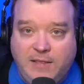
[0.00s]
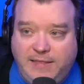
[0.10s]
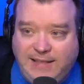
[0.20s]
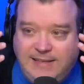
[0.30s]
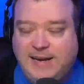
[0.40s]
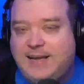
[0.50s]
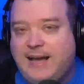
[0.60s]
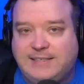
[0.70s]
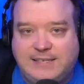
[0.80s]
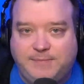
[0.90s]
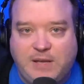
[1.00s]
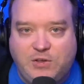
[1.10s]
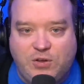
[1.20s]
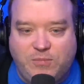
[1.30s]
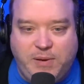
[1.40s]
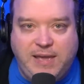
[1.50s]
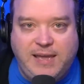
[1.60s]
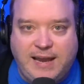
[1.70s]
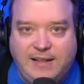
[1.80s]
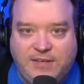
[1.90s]
That's not a concept that should
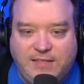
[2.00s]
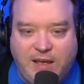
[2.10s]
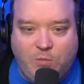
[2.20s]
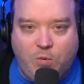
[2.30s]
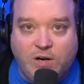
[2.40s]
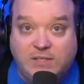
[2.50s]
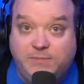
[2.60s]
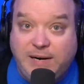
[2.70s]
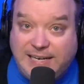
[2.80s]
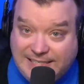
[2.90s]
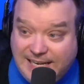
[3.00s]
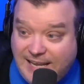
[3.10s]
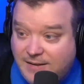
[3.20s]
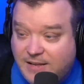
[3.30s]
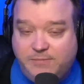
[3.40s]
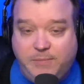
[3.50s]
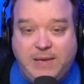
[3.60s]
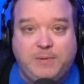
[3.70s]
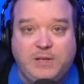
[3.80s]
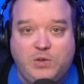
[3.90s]
be anything that works, but it did because
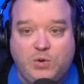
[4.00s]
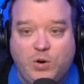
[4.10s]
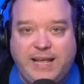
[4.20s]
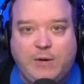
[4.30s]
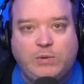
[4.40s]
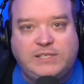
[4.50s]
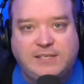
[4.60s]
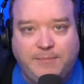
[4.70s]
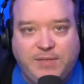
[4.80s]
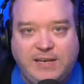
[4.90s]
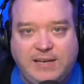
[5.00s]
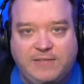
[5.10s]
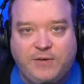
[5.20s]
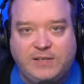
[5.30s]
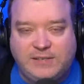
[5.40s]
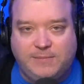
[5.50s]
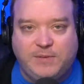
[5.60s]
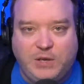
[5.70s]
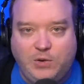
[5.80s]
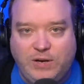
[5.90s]
people enjoyed it. It was something different,
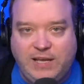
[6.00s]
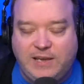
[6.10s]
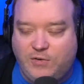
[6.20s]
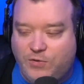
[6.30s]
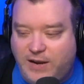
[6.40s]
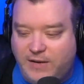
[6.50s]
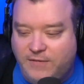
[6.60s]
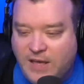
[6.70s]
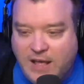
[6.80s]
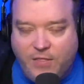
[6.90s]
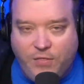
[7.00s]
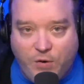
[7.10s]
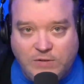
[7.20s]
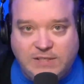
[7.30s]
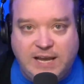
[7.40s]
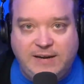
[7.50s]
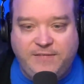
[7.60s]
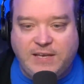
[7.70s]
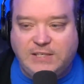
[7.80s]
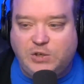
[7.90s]
something unique and creative. Those kind of
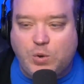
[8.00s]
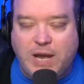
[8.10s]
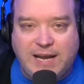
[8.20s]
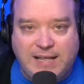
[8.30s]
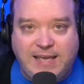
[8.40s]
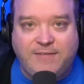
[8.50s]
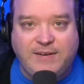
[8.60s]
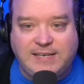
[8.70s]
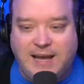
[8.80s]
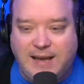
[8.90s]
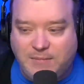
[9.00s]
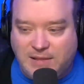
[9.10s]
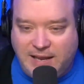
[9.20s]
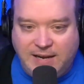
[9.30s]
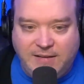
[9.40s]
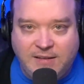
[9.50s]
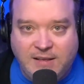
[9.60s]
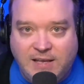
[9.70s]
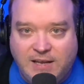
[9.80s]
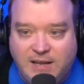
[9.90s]
things, you got to give it time, let it
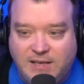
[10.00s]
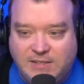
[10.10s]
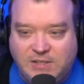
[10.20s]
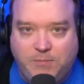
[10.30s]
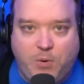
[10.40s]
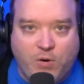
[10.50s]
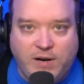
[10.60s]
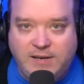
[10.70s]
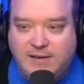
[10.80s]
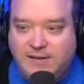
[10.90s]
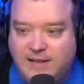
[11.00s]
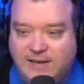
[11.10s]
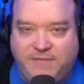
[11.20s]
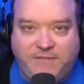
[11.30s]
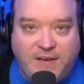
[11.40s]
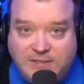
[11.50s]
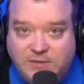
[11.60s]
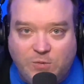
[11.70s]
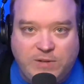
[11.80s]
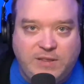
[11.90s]
uh, support it, let it
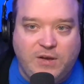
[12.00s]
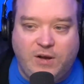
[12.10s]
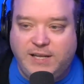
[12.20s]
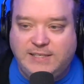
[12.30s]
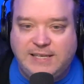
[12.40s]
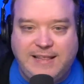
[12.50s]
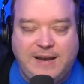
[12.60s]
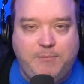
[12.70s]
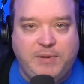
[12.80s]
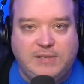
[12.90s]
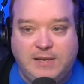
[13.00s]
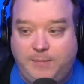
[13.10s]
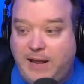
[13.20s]
fester with the audience, and then it builds up.